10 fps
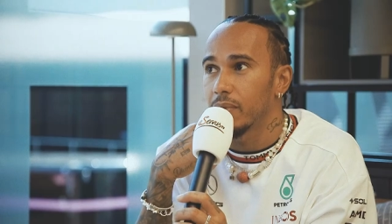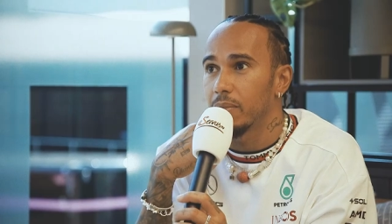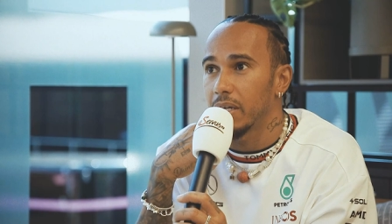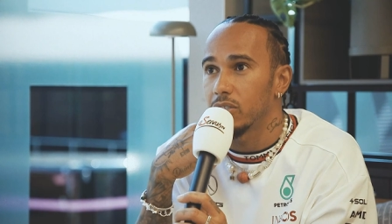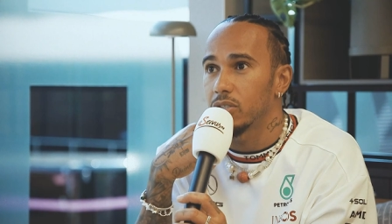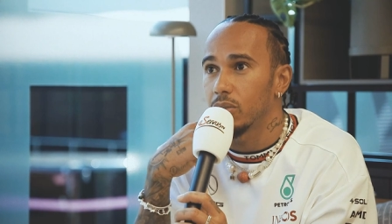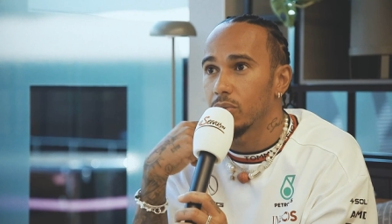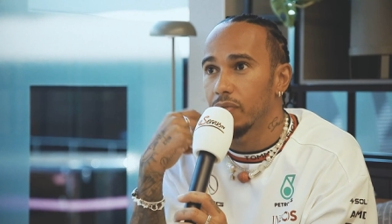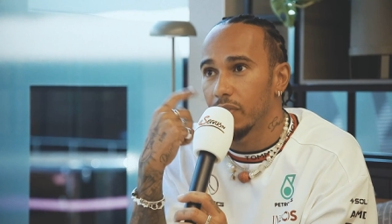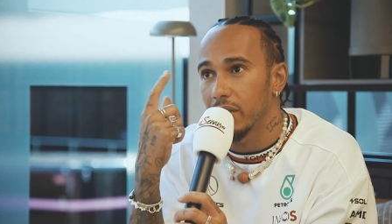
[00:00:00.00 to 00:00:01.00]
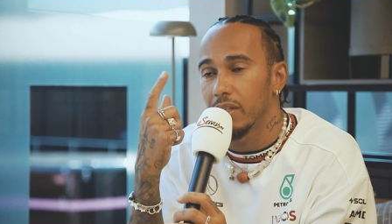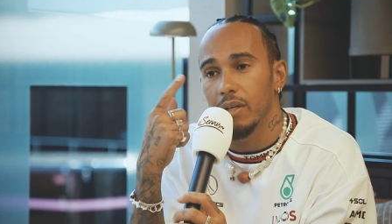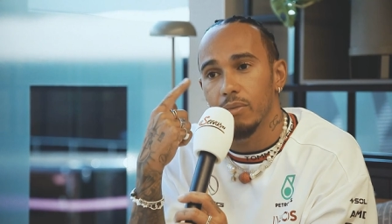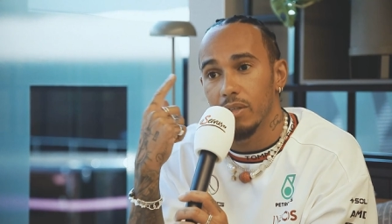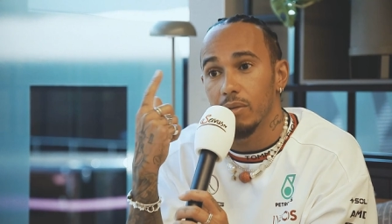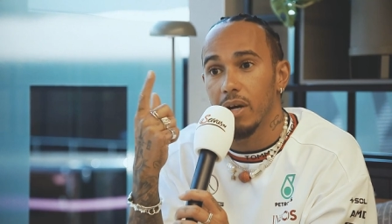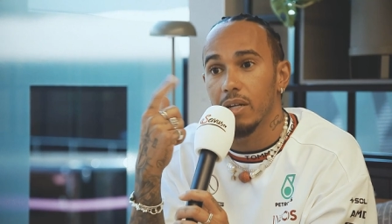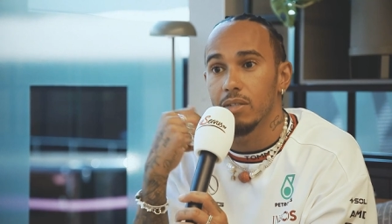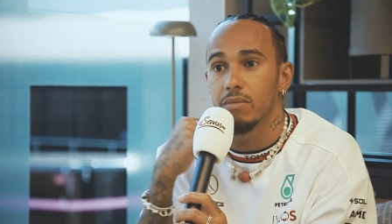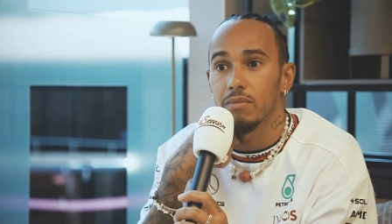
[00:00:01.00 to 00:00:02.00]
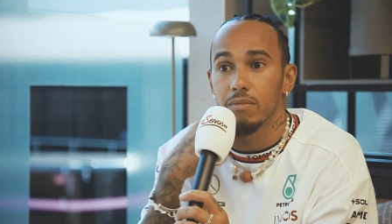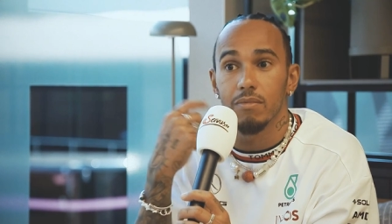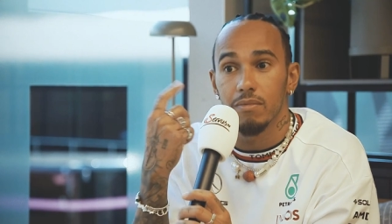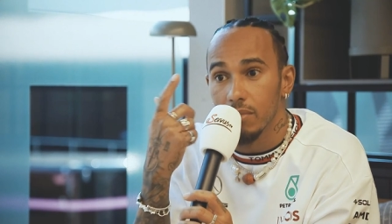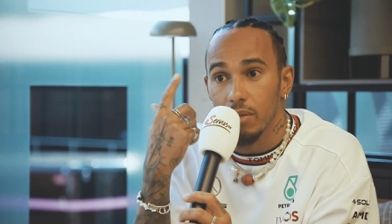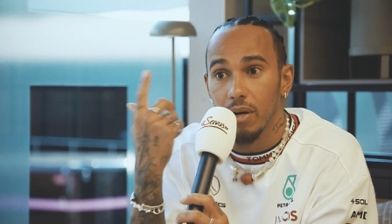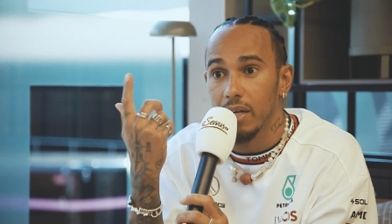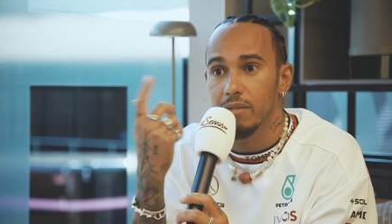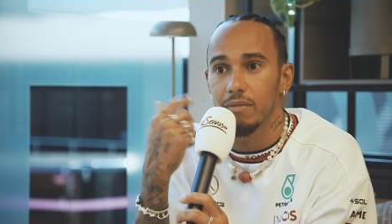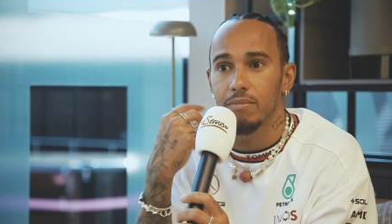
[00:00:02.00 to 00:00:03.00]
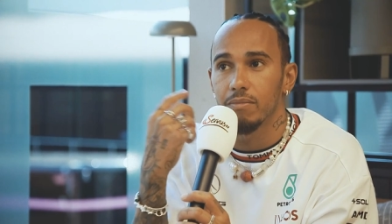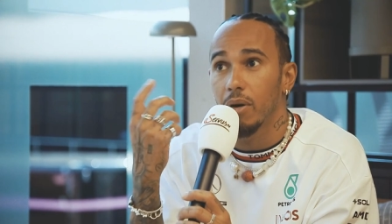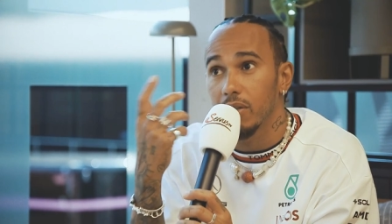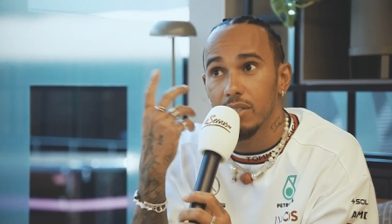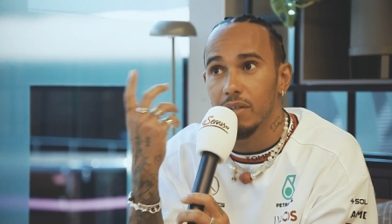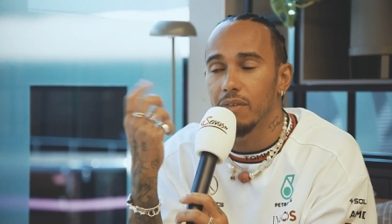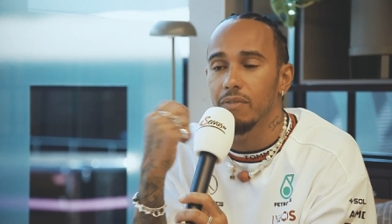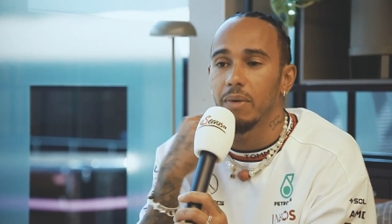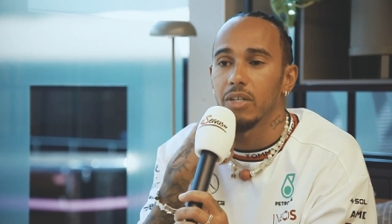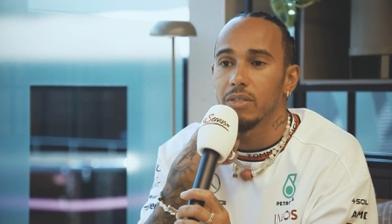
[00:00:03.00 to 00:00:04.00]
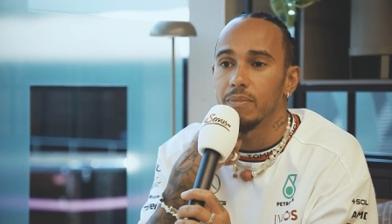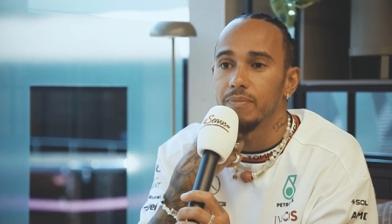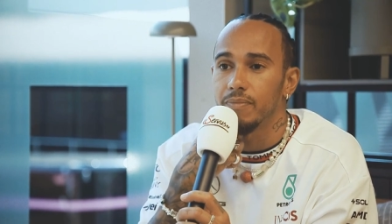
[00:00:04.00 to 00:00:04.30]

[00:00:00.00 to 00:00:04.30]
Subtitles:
making sure we're feeding it with the right positive information.